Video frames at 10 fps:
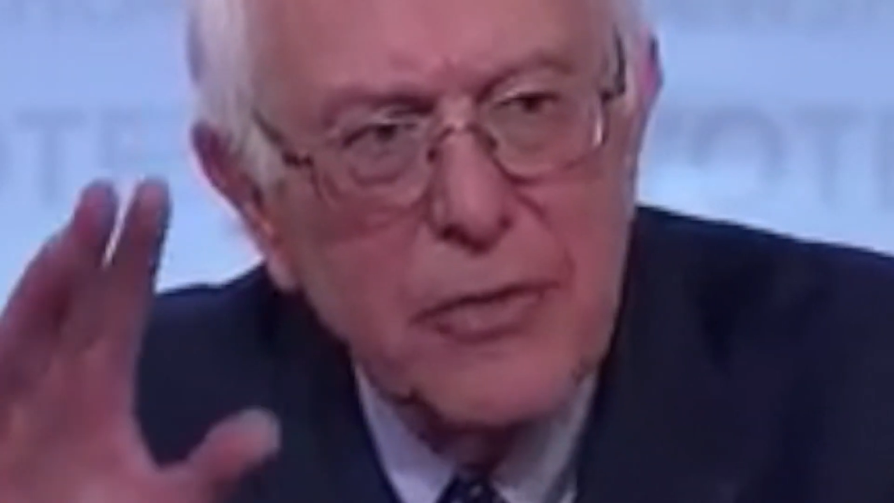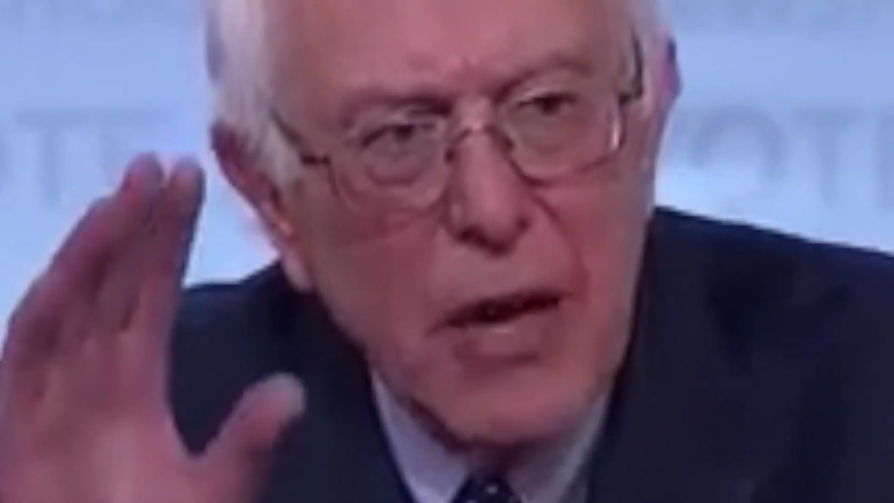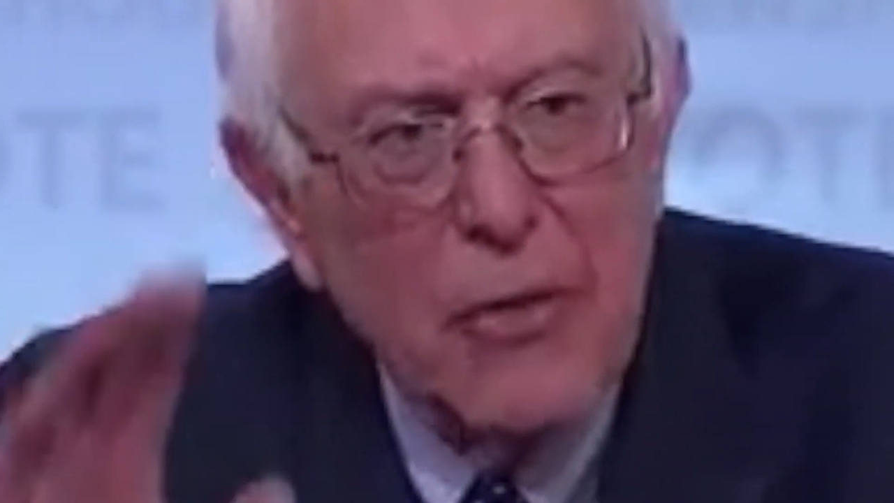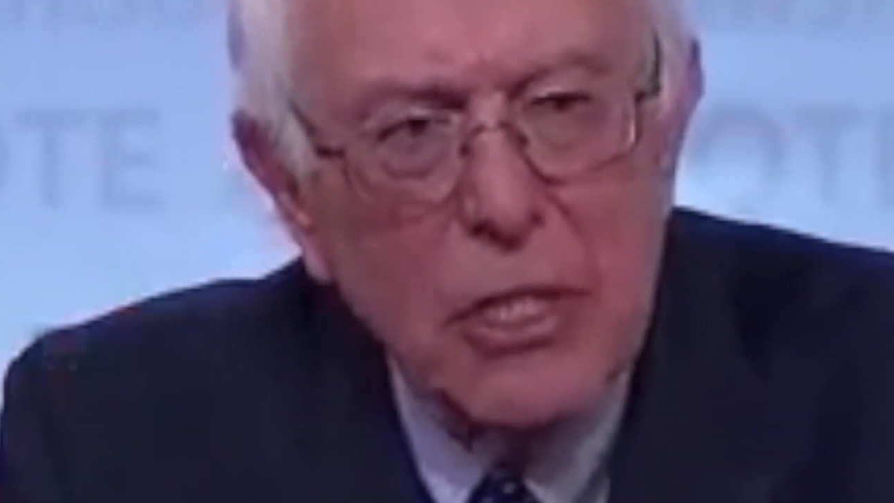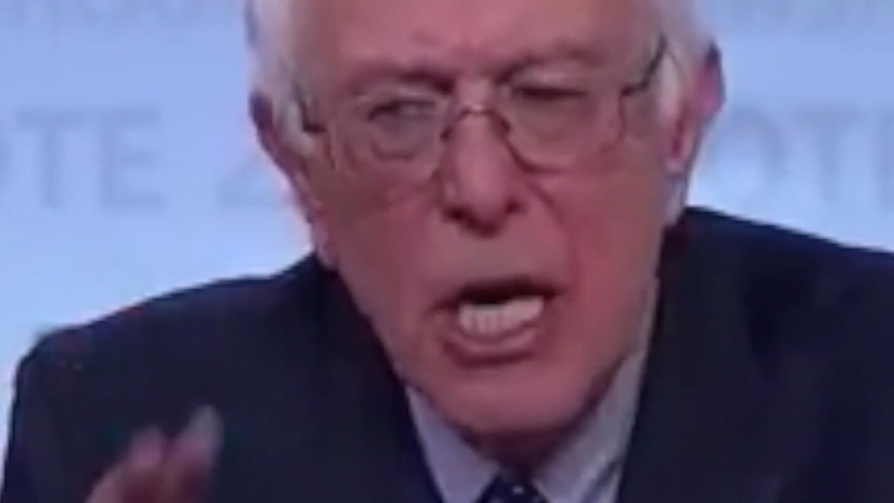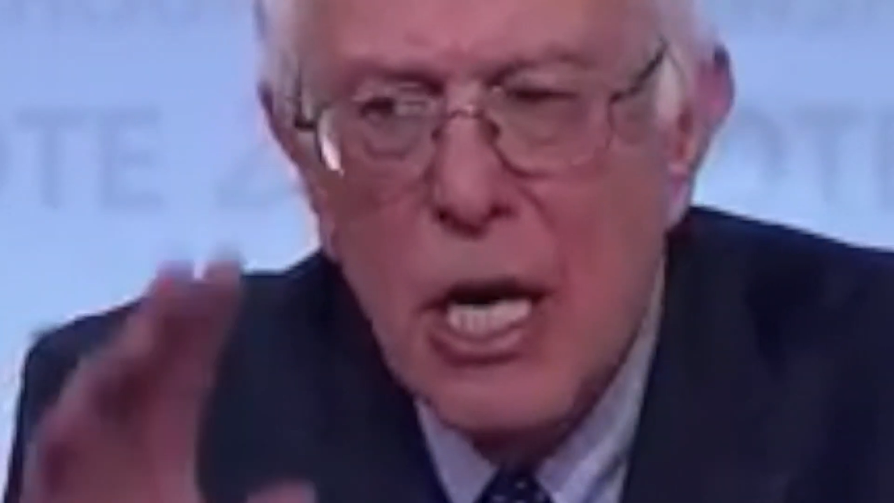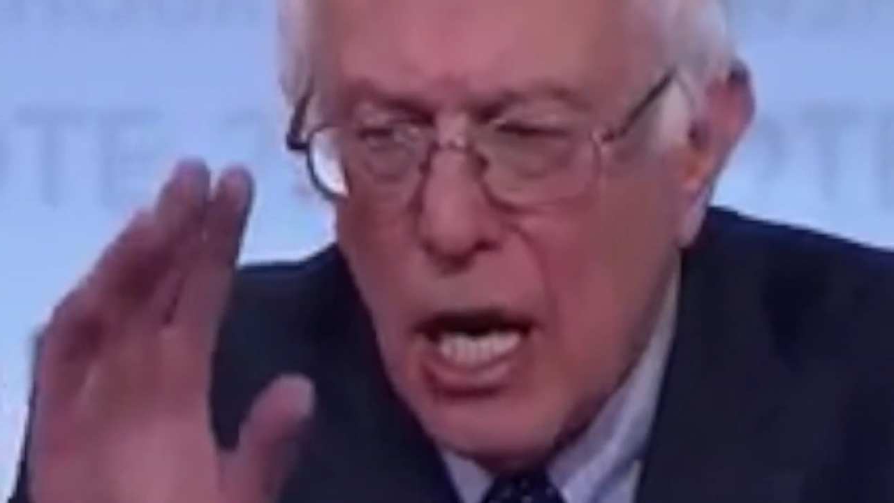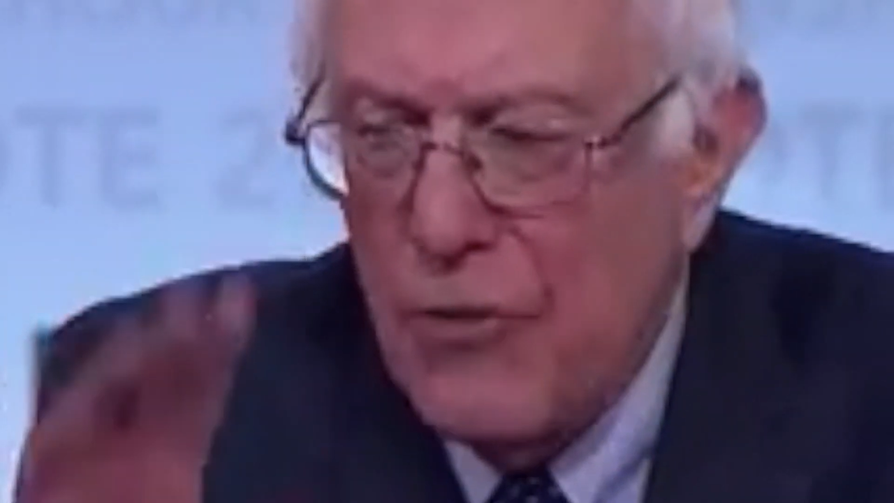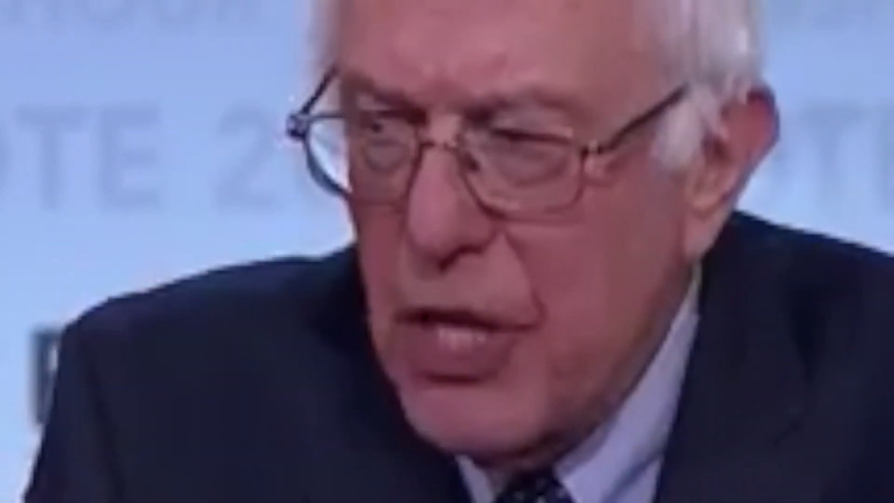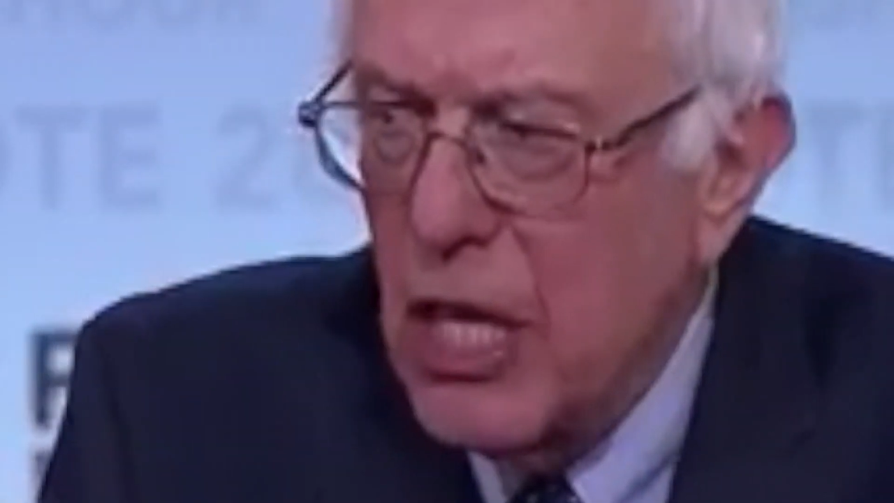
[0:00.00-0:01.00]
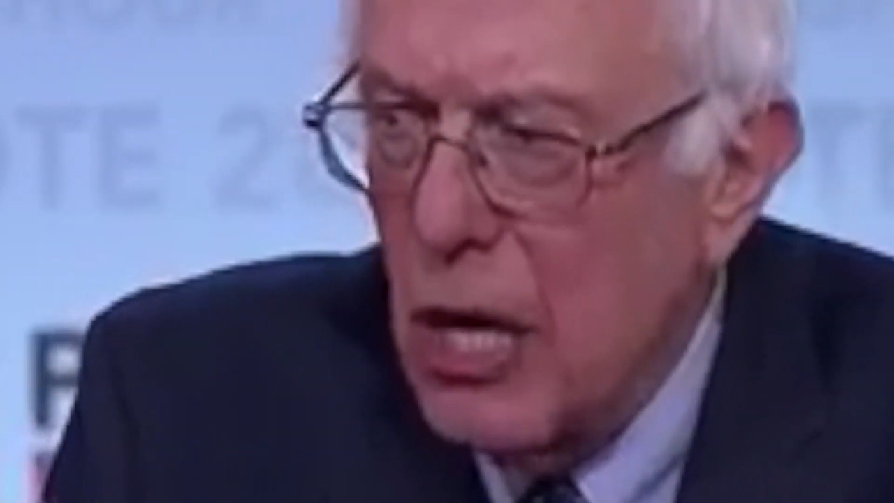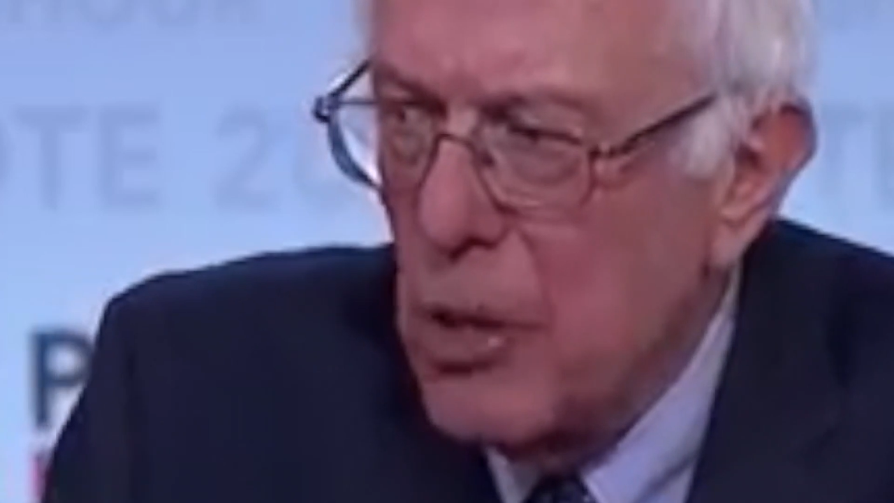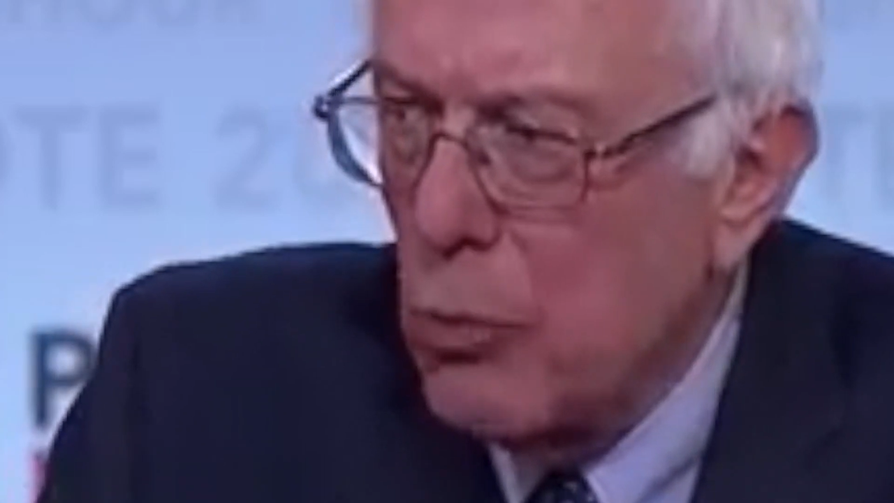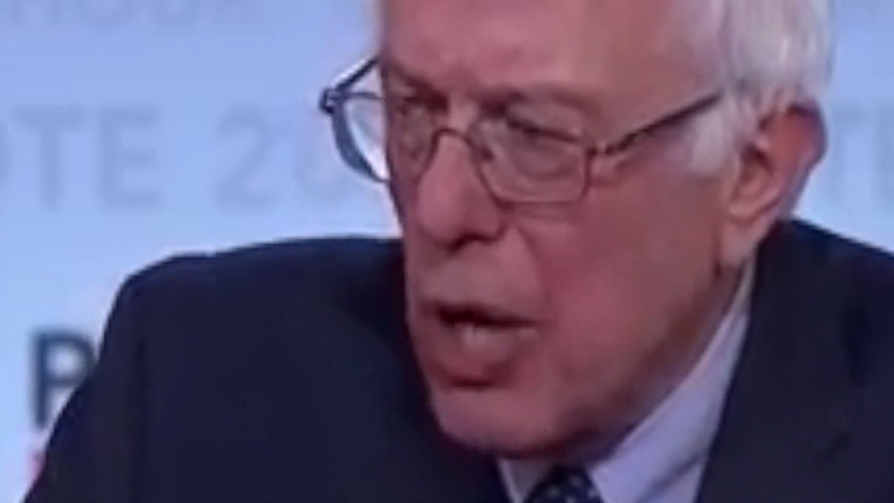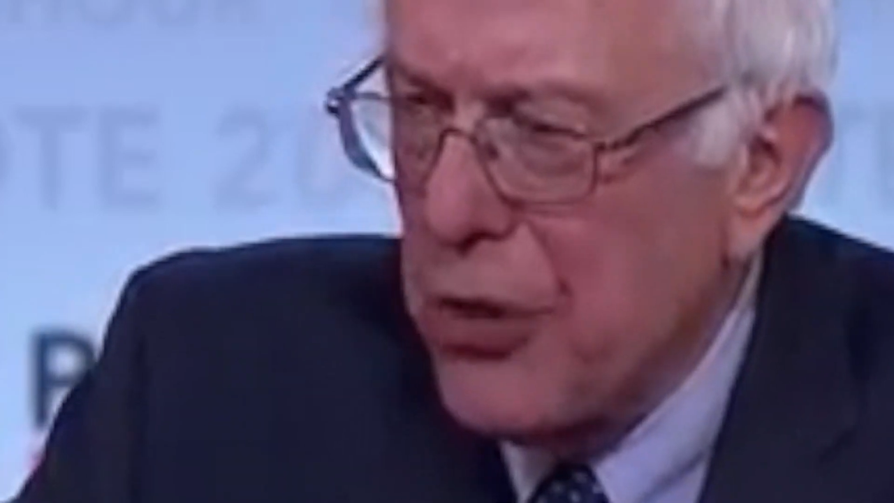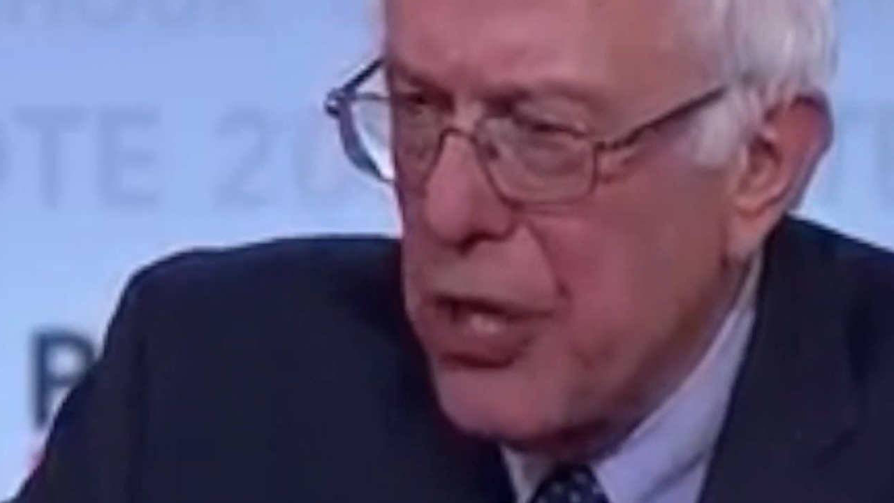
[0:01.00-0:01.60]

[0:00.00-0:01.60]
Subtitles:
levels of income and wealth